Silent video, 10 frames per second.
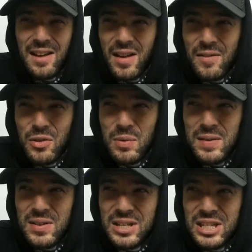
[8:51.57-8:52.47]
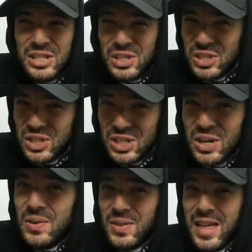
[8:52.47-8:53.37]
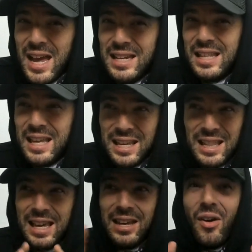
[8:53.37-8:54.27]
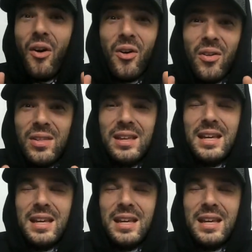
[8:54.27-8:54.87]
Have, have you even considered that, like, like at all?